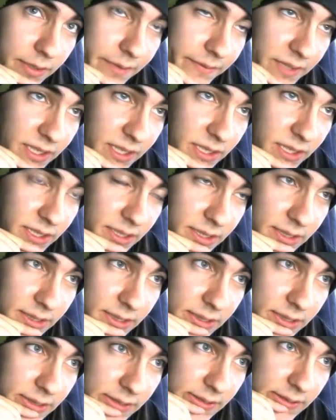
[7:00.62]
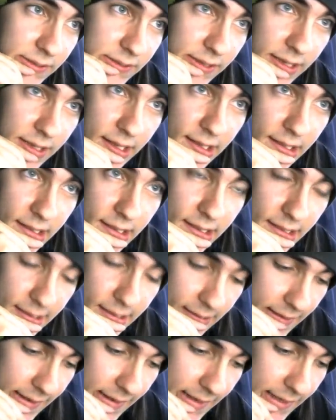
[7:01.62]
invention,
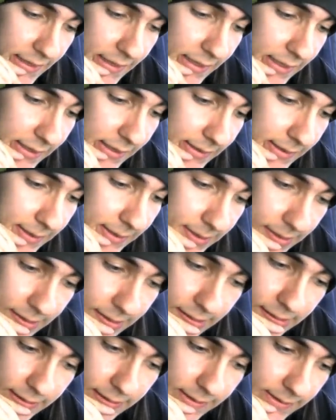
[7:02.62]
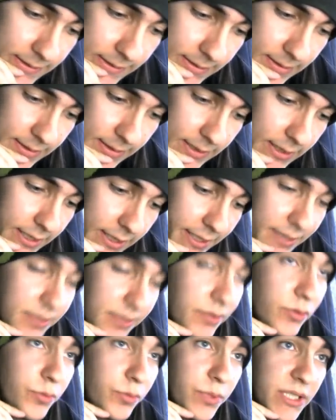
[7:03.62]
and I
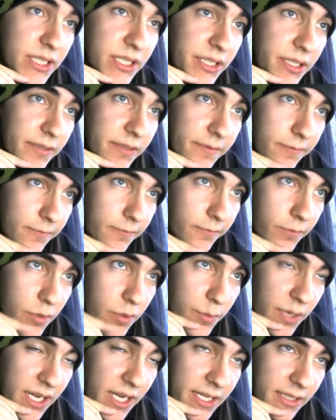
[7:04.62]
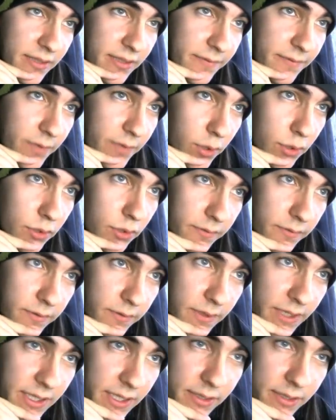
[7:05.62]
do believe we might
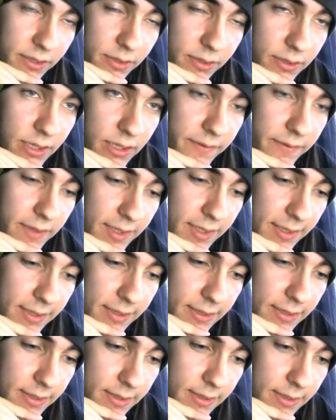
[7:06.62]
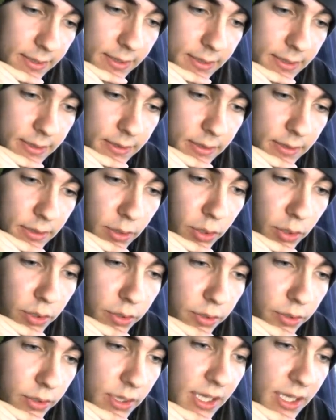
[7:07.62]
evolve into living
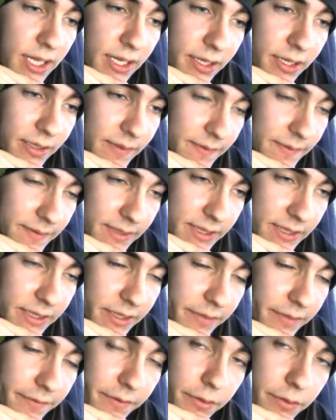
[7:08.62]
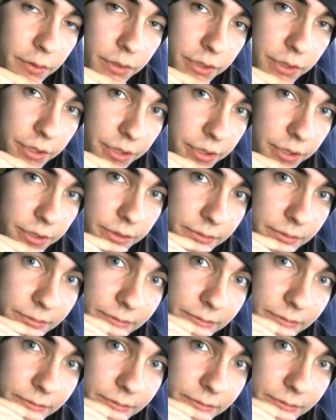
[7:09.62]
longer lives in the future.